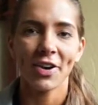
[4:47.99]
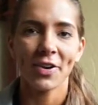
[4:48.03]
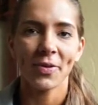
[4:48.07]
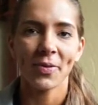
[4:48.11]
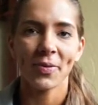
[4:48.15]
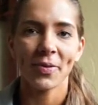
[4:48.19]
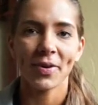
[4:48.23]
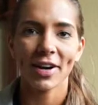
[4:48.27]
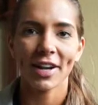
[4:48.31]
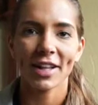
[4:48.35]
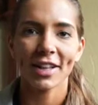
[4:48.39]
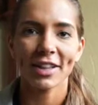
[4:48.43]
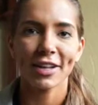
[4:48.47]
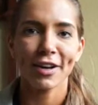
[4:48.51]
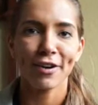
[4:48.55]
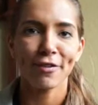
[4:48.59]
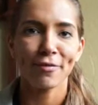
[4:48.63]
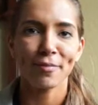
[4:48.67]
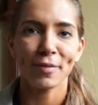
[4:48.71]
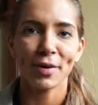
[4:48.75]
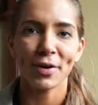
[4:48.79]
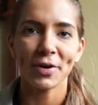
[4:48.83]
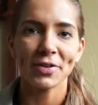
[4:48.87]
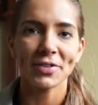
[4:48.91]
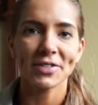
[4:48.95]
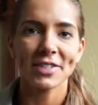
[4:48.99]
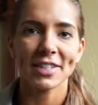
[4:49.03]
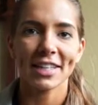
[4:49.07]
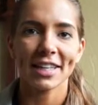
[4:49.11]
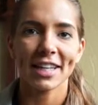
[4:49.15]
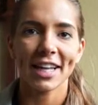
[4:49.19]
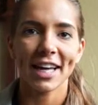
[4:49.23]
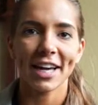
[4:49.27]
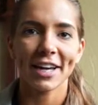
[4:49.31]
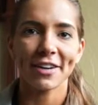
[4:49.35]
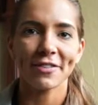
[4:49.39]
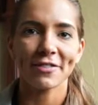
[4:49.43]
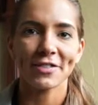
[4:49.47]
what I love most in
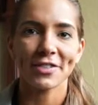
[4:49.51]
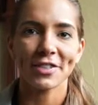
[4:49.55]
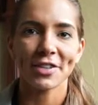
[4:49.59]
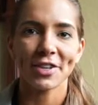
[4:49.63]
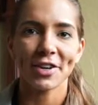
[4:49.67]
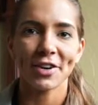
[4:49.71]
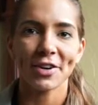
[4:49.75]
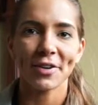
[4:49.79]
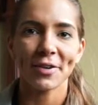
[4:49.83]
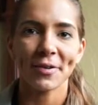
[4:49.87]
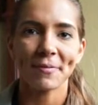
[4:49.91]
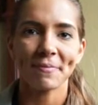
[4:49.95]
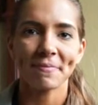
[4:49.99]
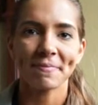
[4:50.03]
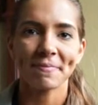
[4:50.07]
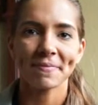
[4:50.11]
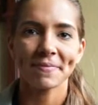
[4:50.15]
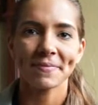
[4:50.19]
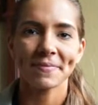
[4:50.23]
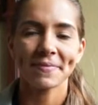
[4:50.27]
life. So